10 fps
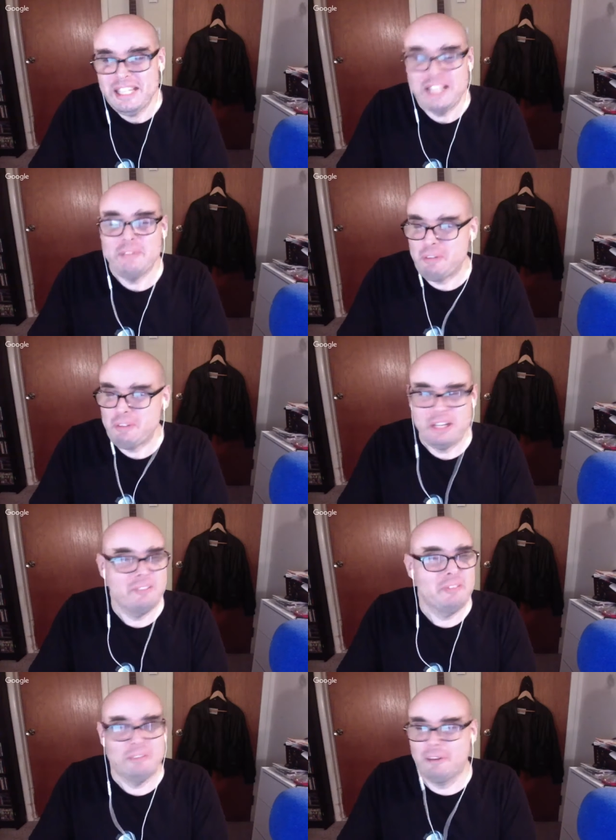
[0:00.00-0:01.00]
you pretty much have to
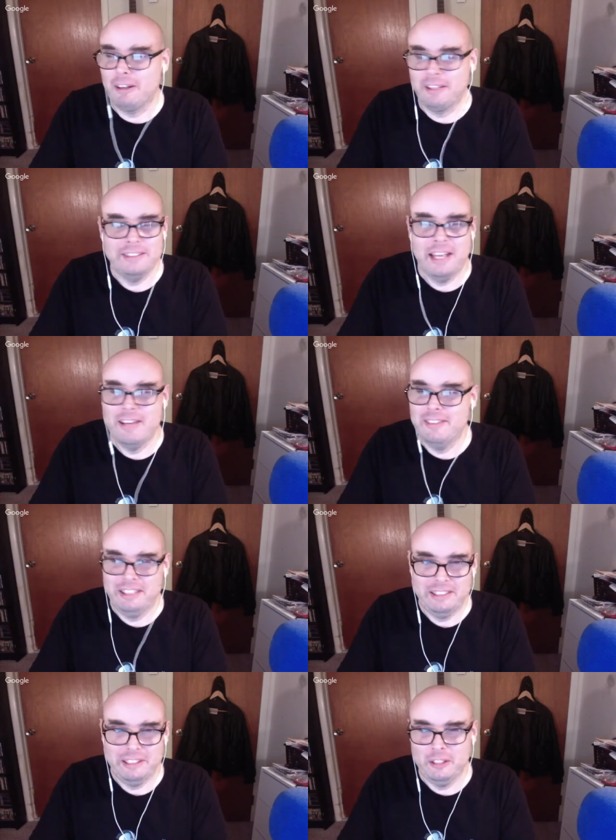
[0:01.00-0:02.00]
be a prog head to have any
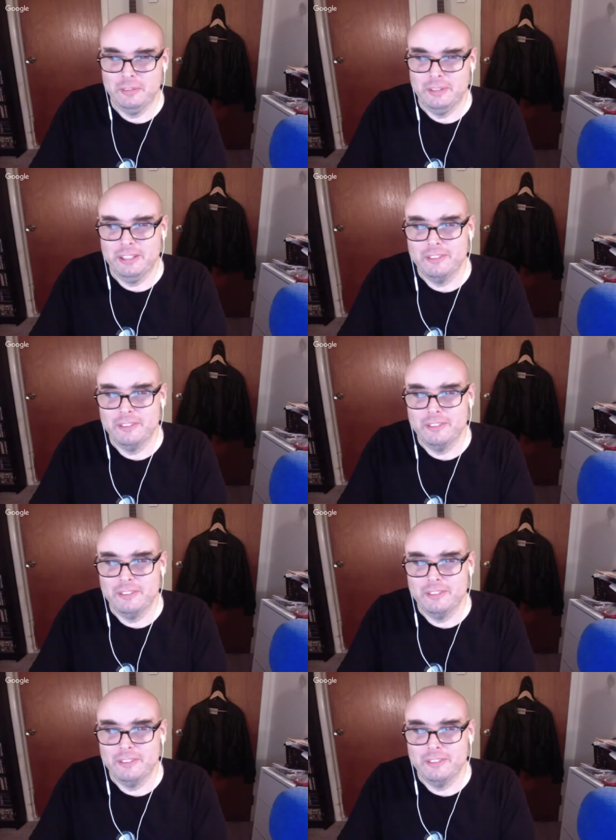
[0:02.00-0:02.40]
idea who he is.